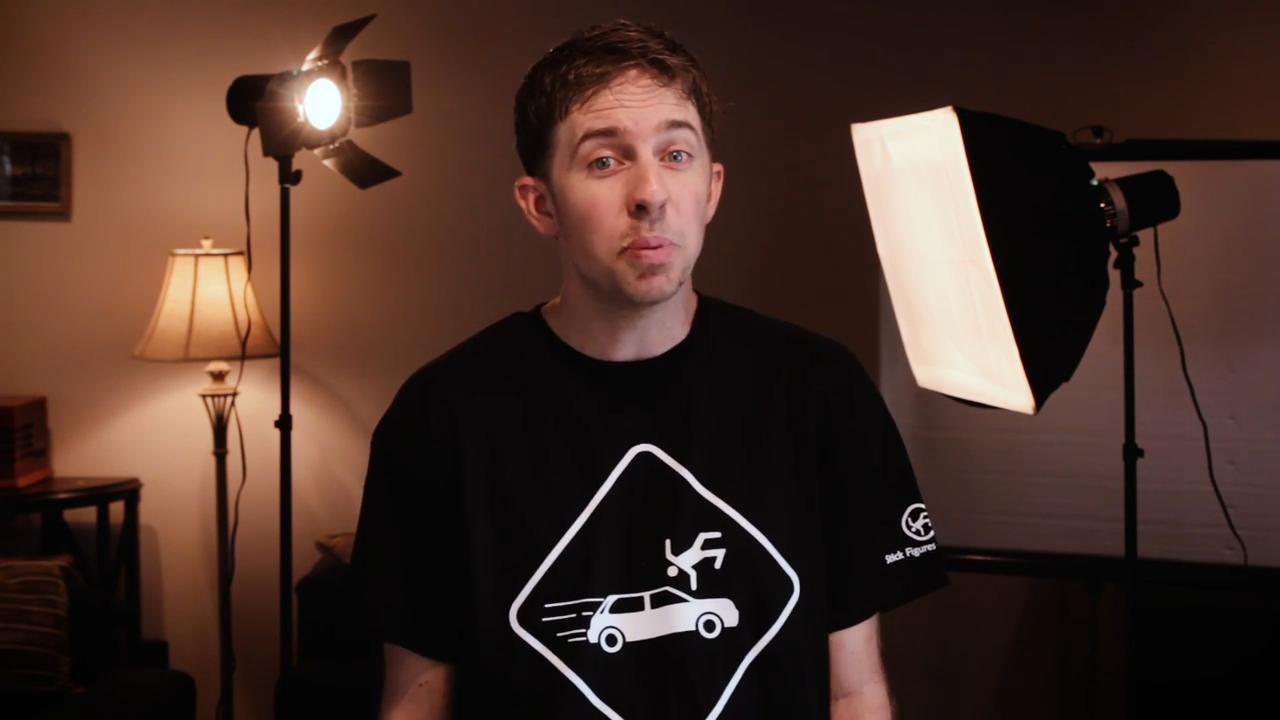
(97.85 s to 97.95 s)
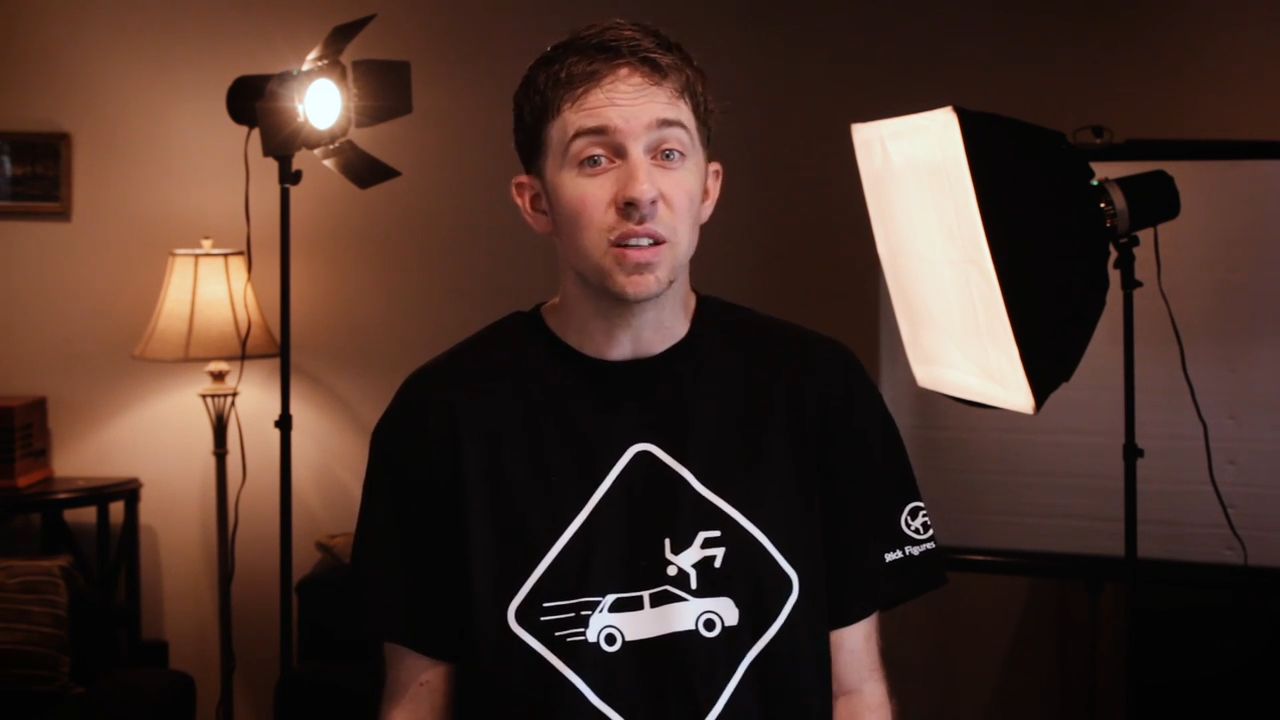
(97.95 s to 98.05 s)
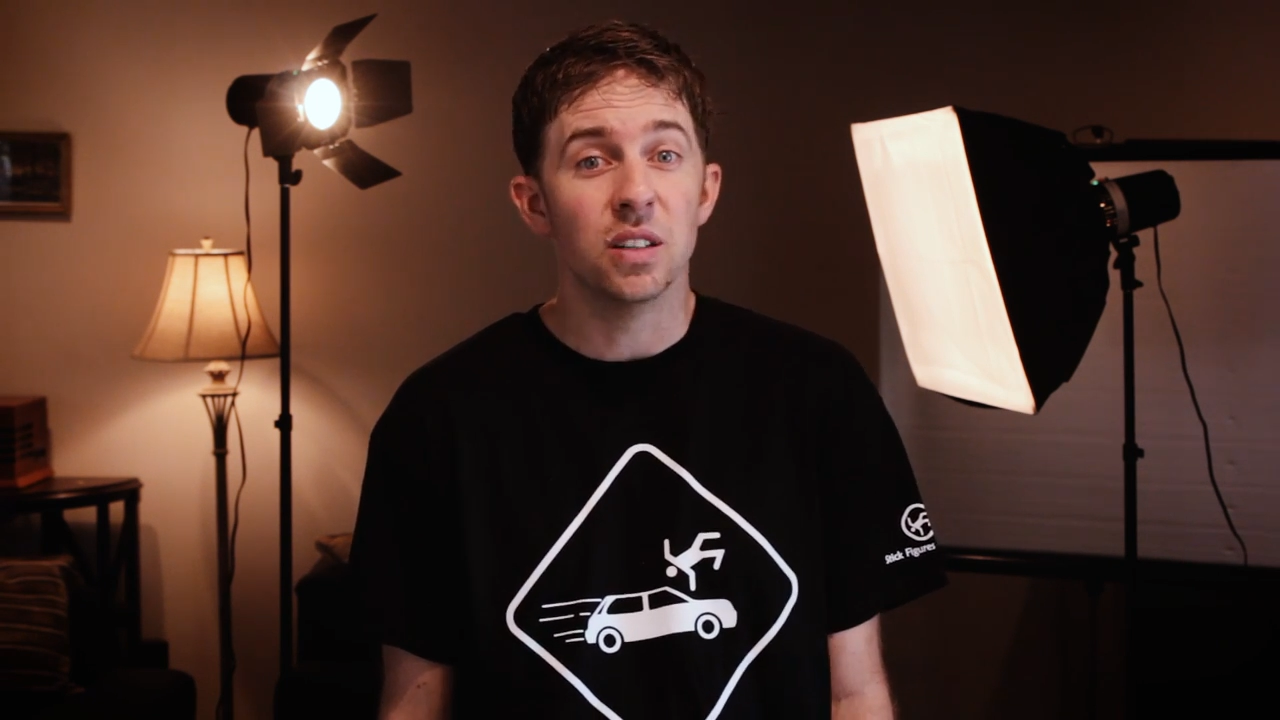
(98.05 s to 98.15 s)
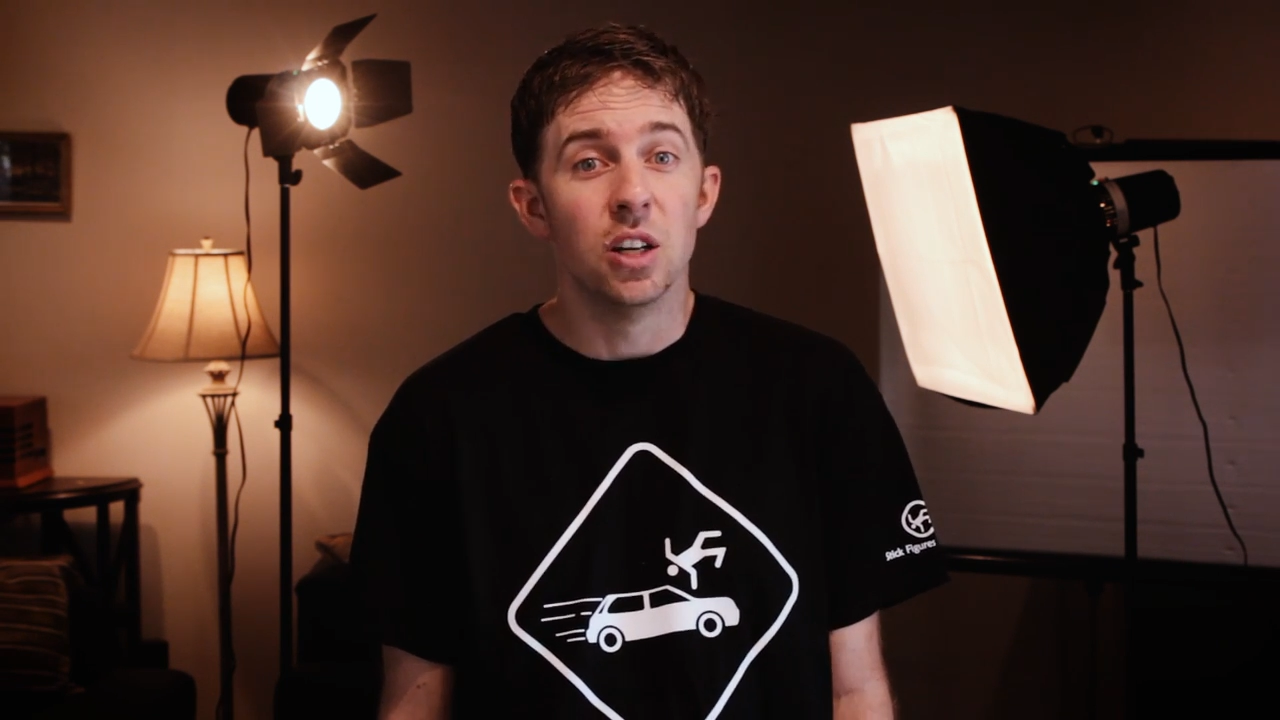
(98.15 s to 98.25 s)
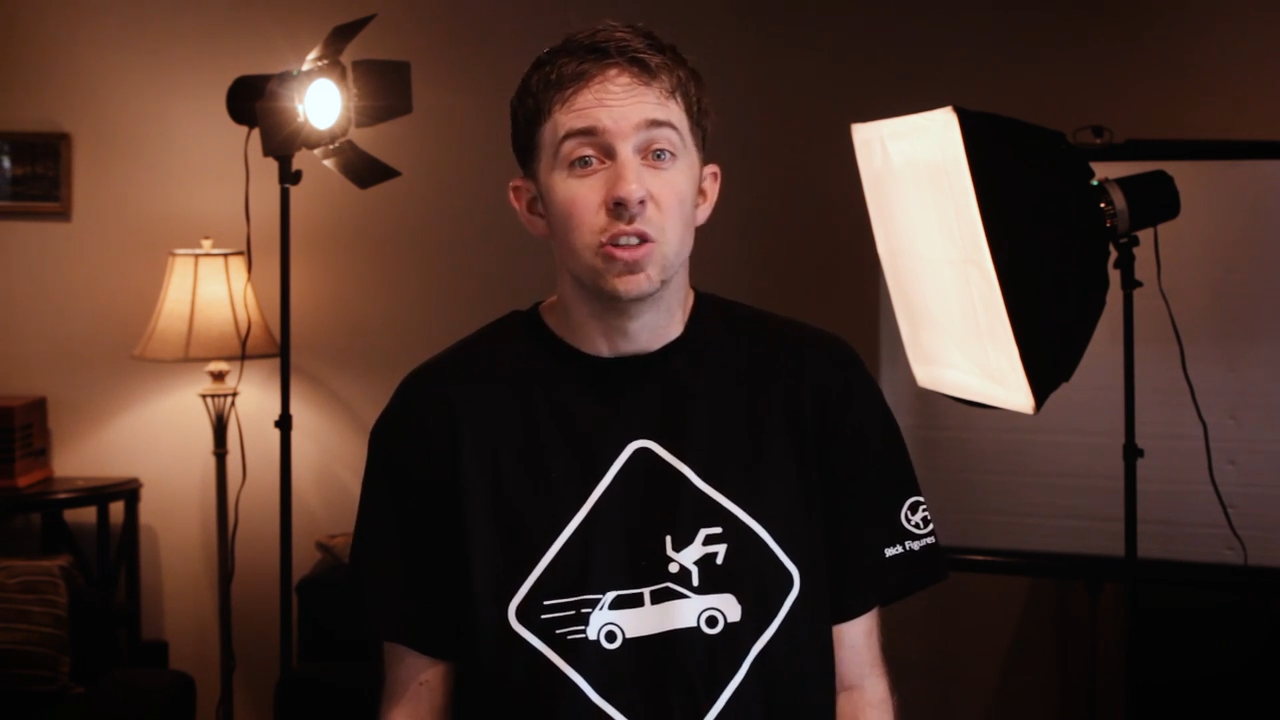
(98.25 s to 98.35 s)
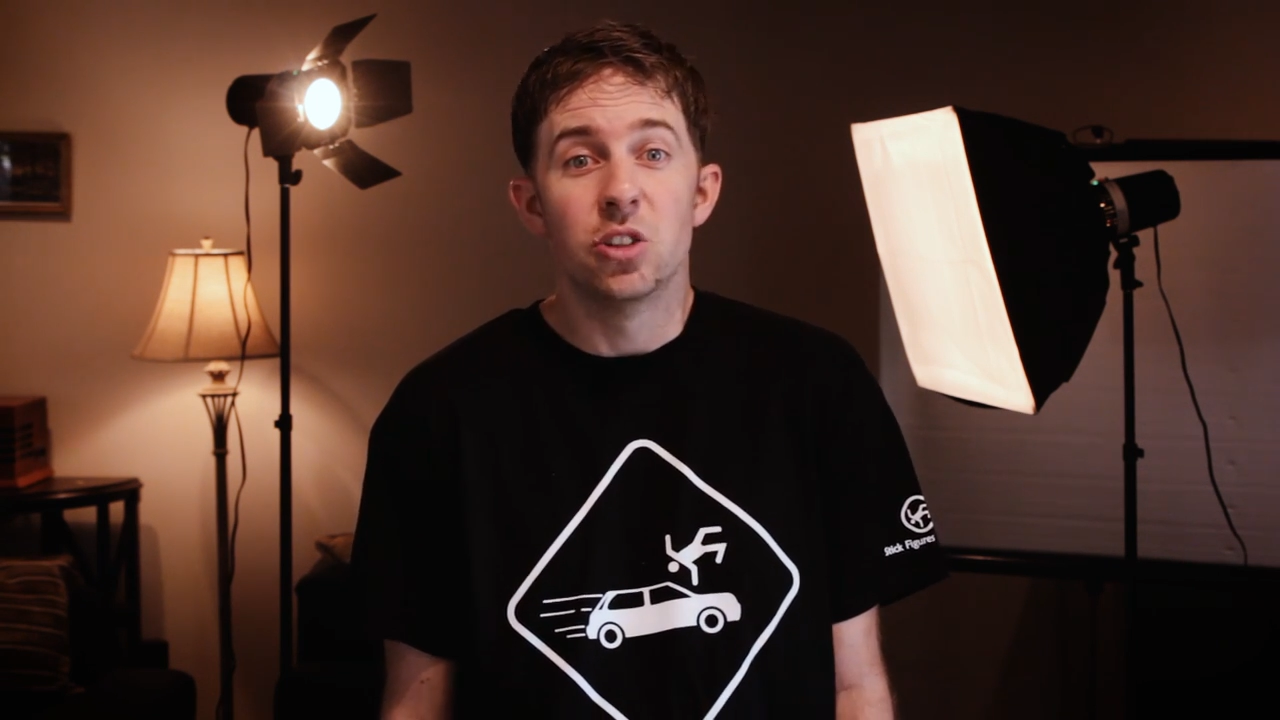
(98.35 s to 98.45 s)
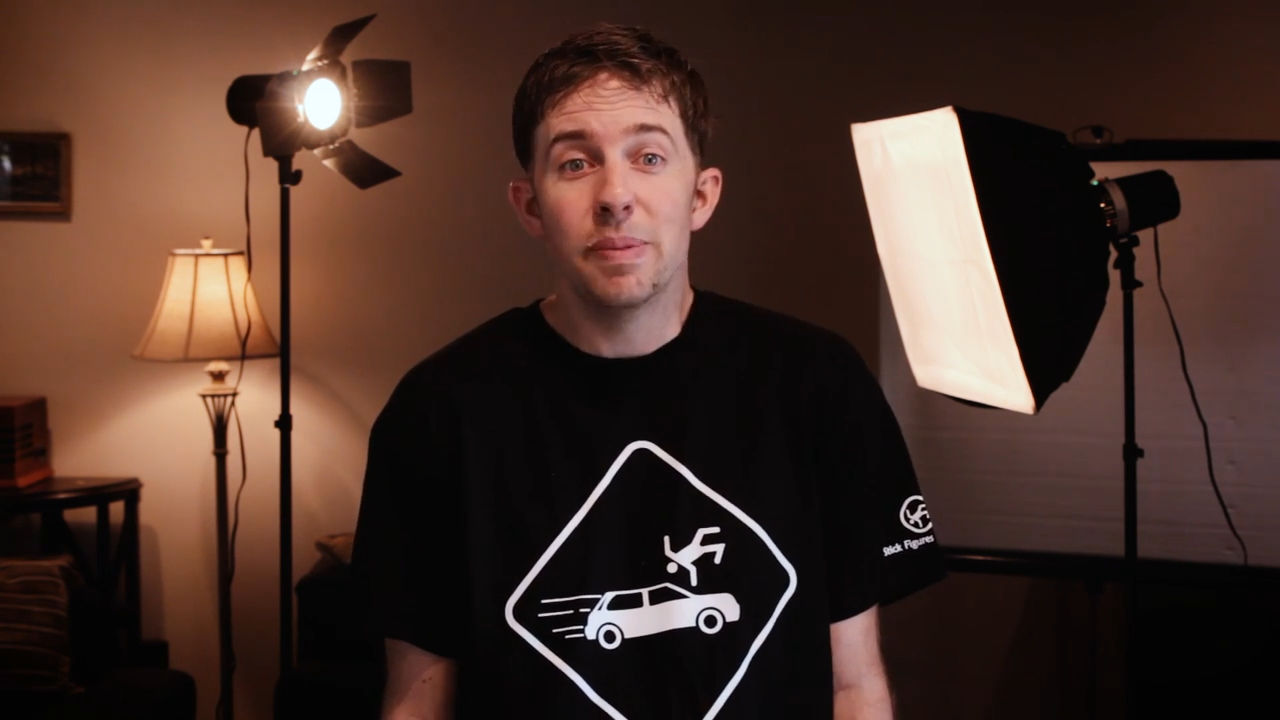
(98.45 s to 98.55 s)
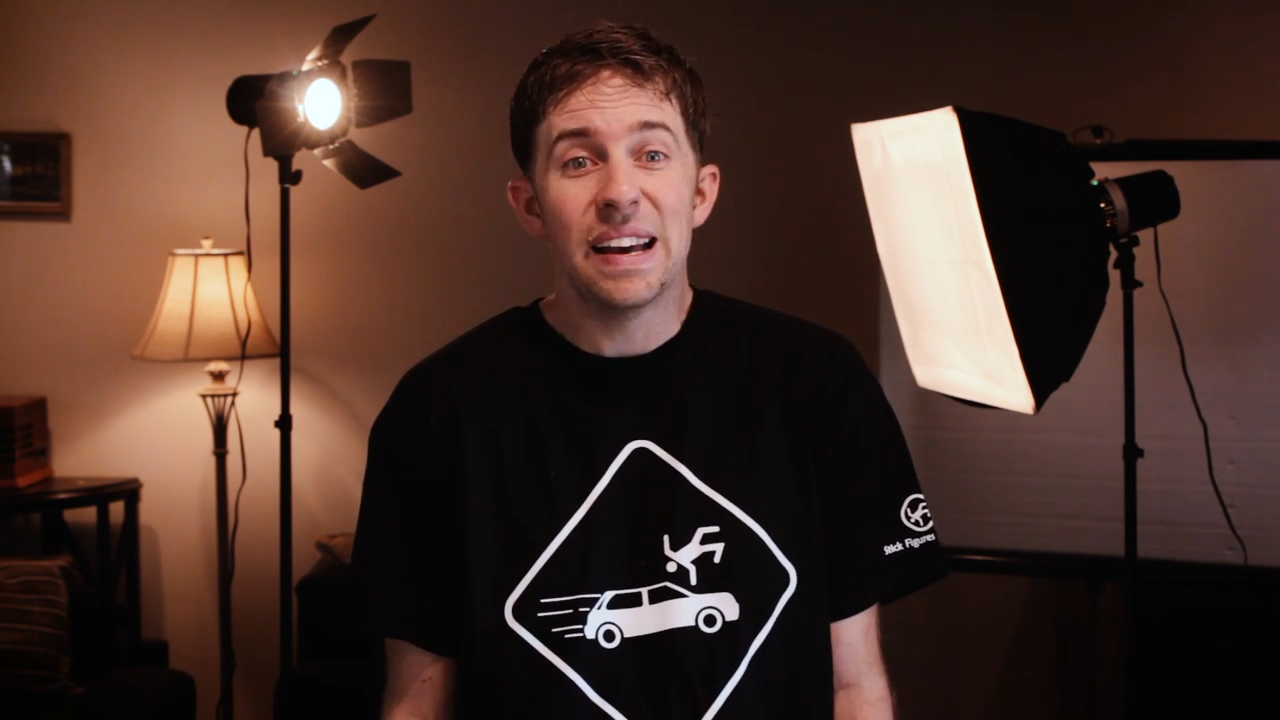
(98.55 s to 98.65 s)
but too